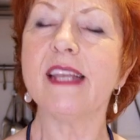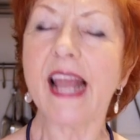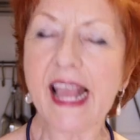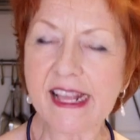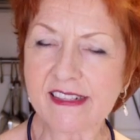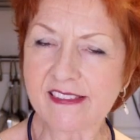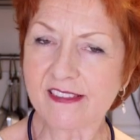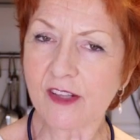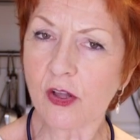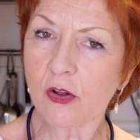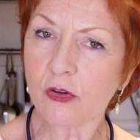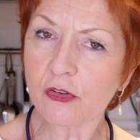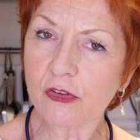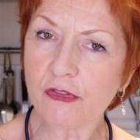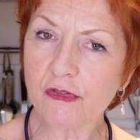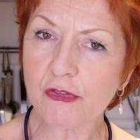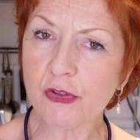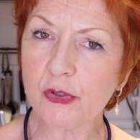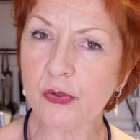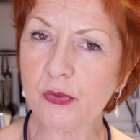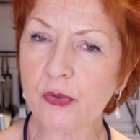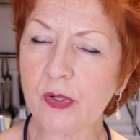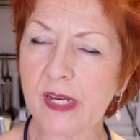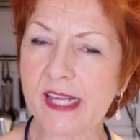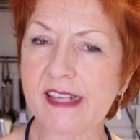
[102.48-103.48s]
next golden
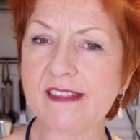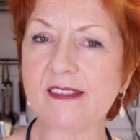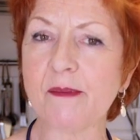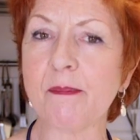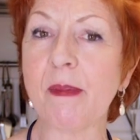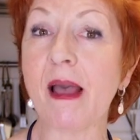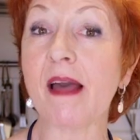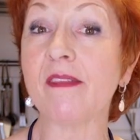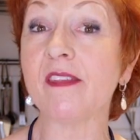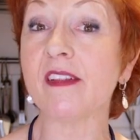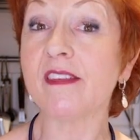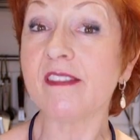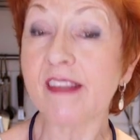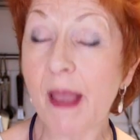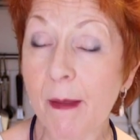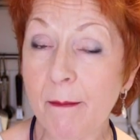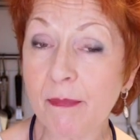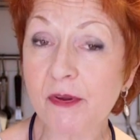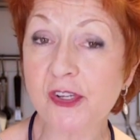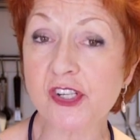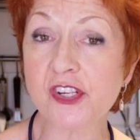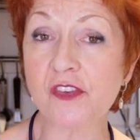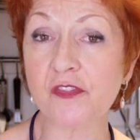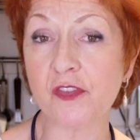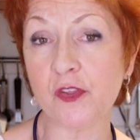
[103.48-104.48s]
rule is about the
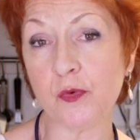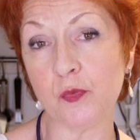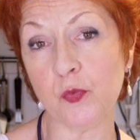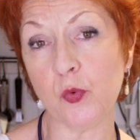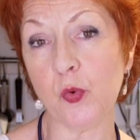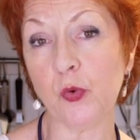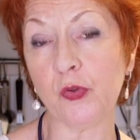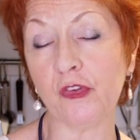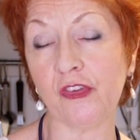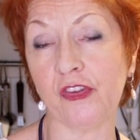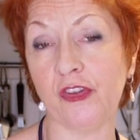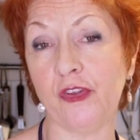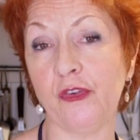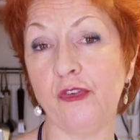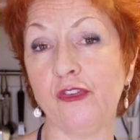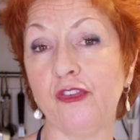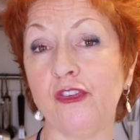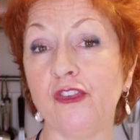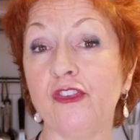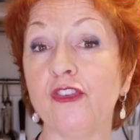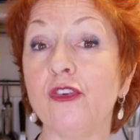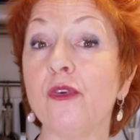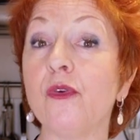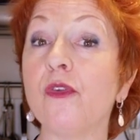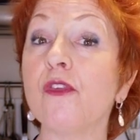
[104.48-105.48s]
temperature of the water you
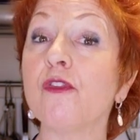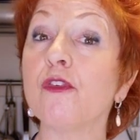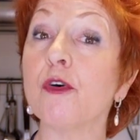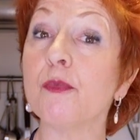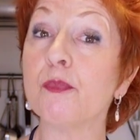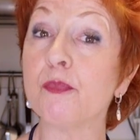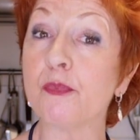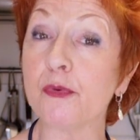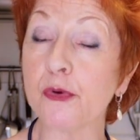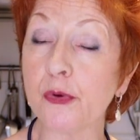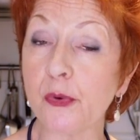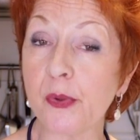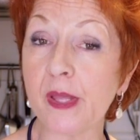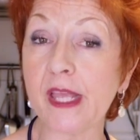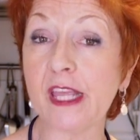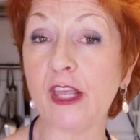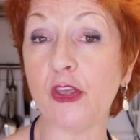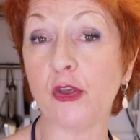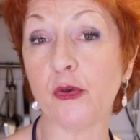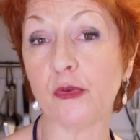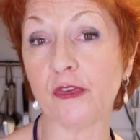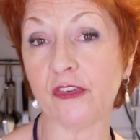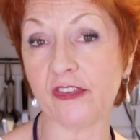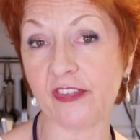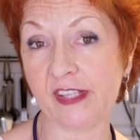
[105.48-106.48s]
should use for brewing
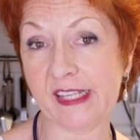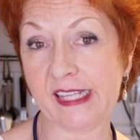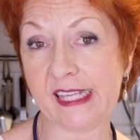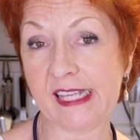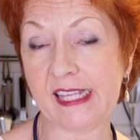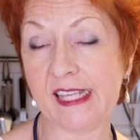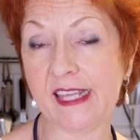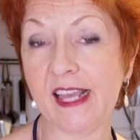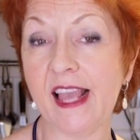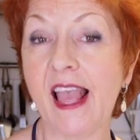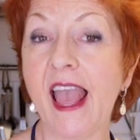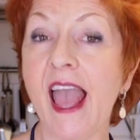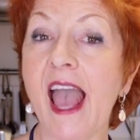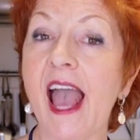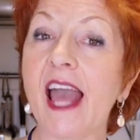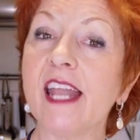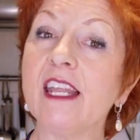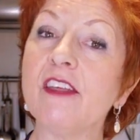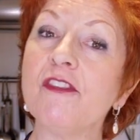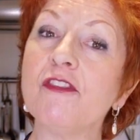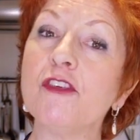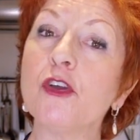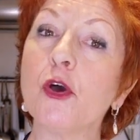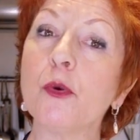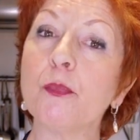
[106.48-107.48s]
your tea. And
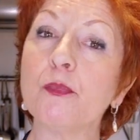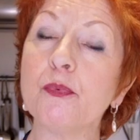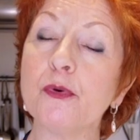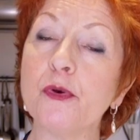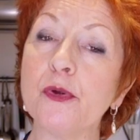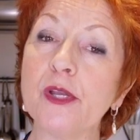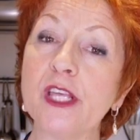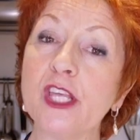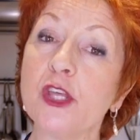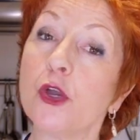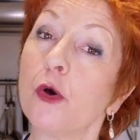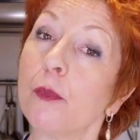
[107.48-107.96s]
if you're brewing